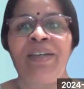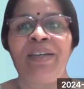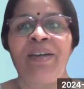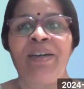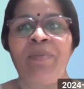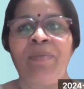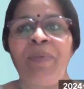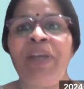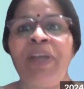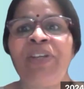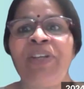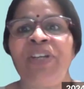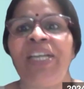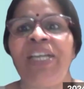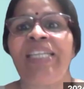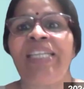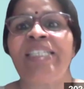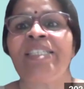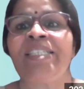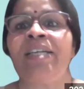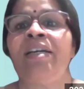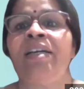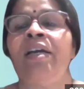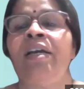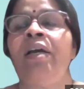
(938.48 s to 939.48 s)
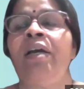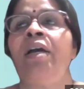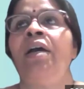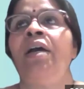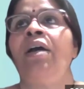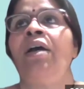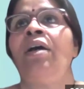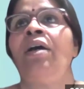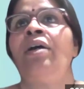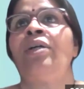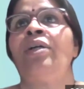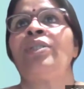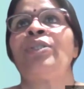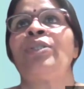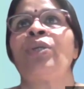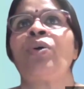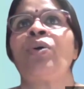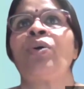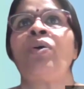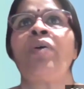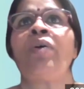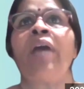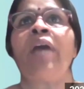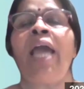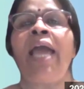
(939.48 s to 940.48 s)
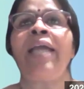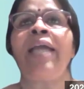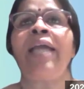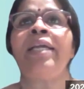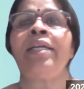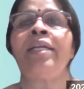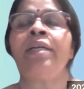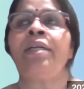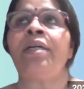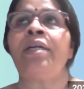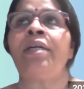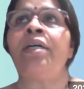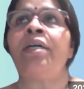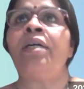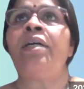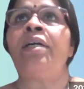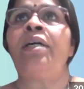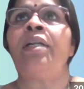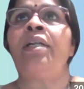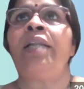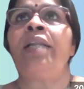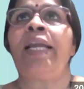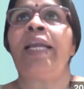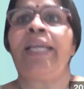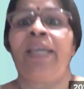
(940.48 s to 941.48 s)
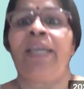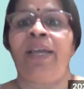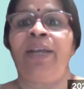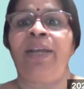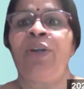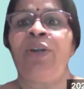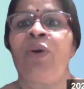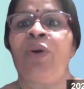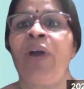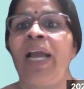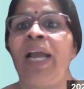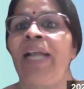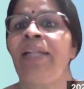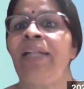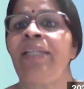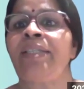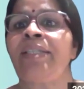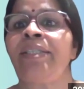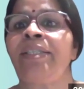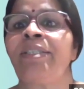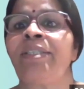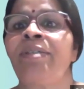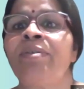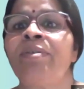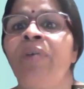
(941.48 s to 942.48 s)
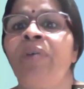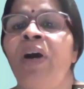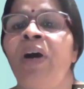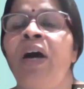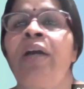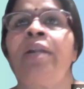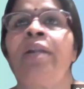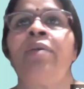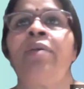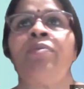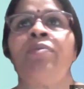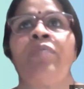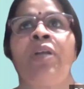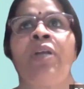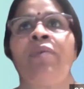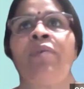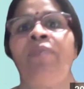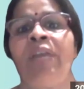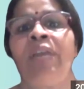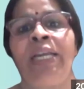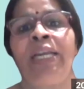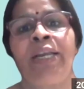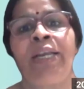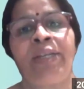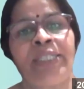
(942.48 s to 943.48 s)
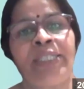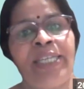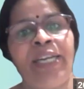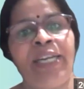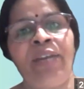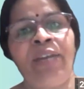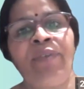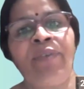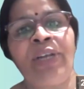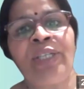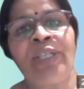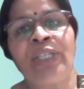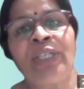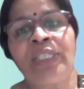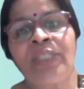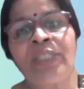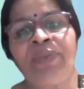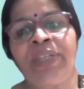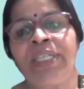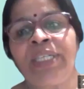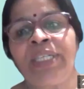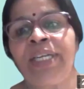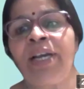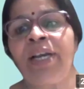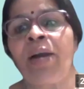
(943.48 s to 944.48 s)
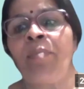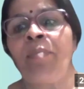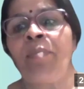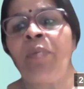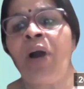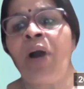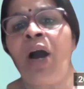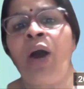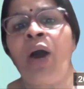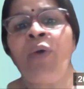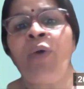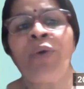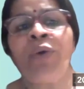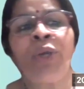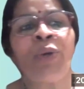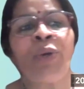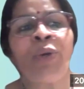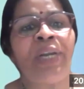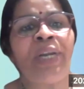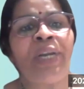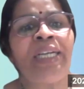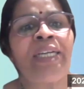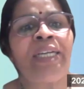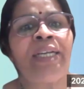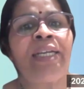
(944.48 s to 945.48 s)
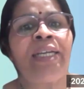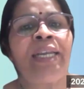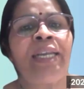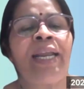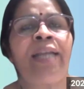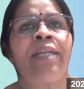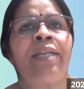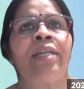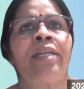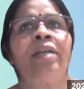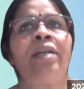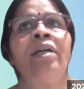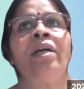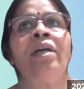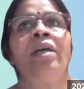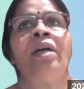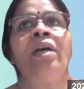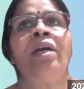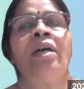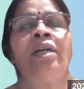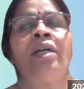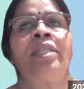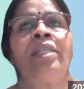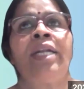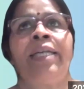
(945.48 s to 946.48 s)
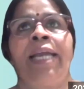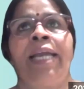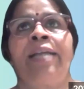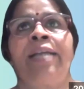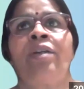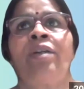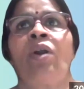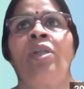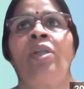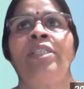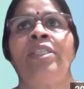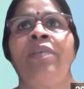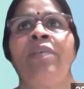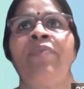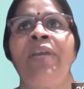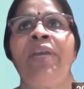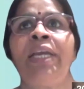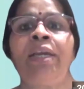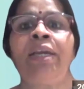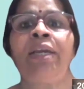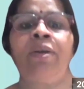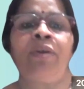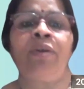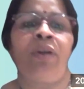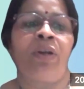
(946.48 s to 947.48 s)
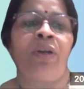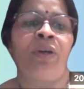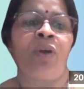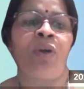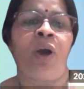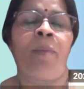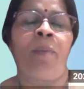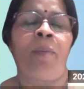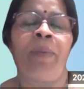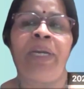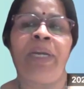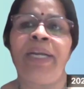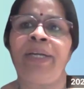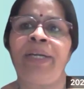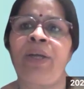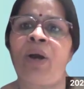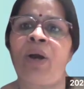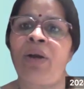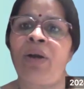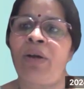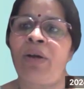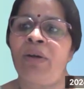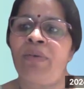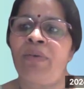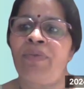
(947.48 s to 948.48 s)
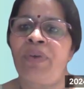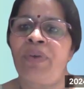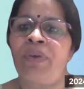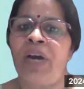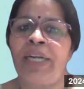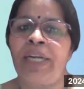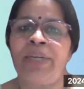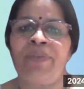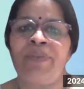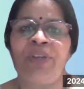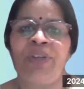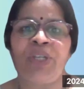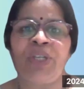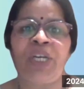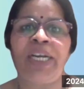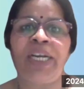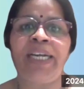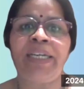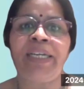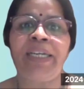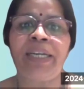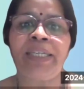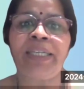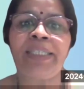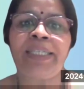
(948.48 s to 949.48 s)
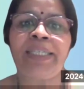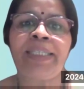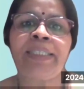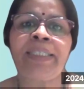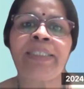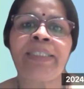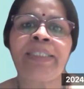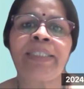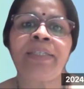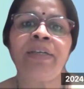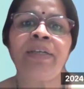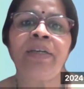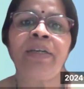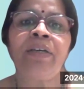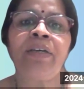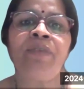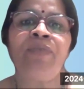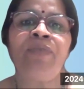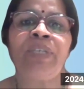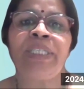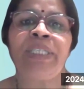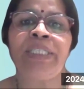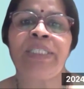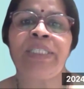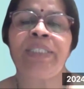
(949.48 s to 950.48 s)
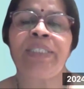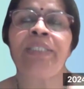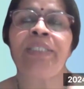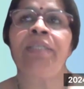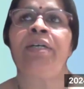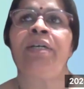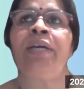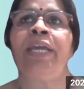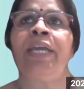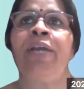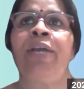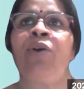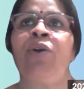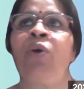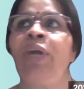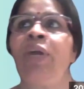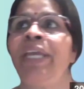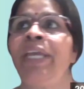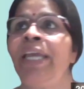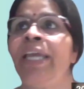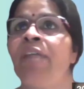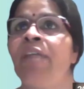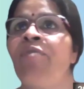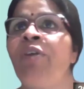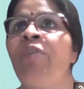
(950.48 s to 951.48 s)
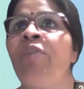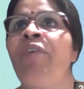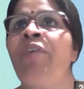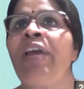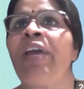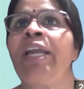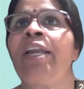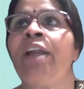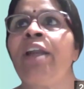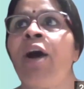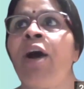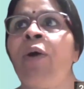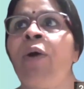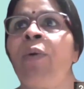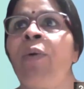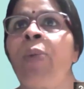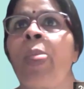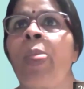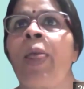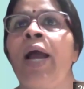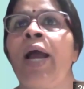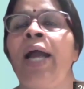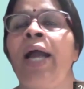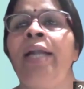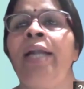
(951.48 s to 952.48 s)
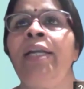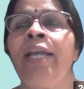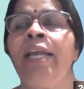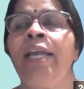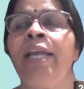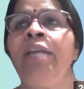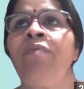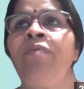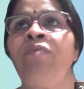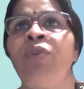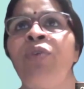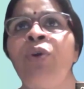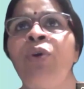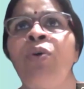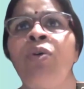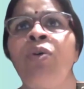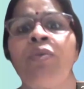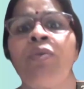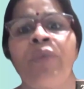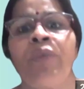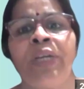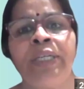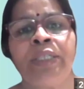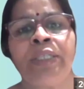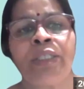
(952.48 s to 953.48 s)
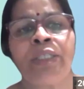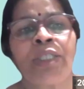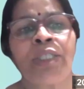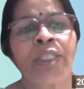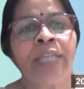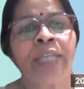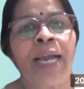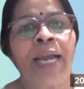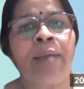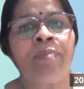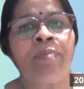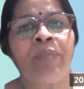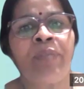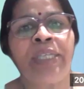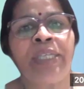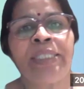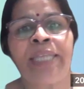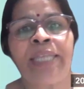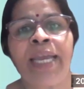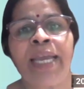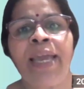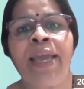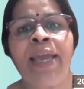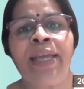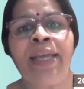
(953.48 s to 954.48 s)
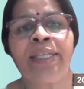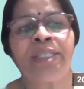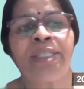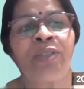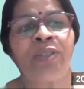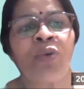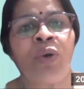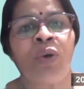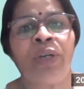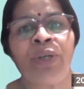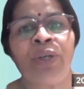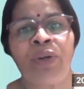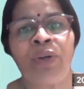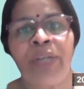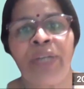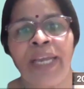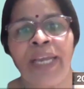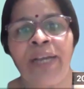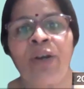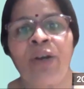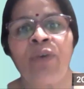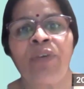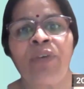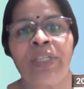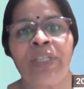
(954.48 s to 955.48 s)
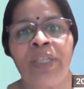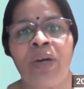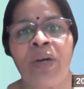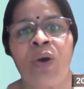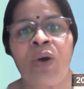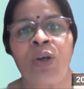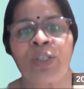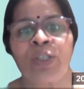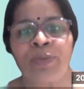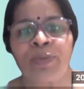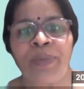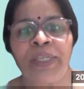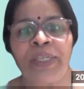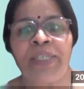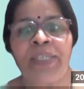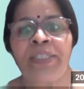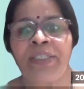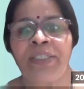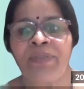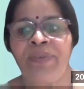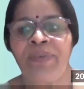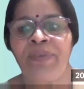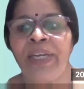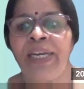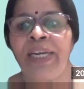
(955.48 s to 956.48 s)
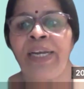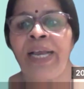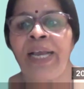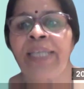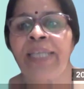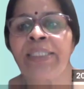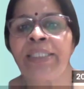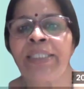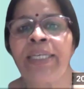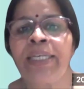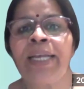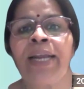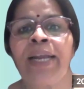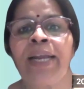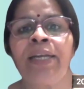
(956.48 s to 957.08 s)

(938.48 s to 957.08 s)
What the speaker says: patients. So, and like health or the various innovations which come, how you integrate the technology. We commonly talk of artificial intelligence, which is echoing everywhere now. And in few years' time, this AI is going to take over the hospitals very nicely.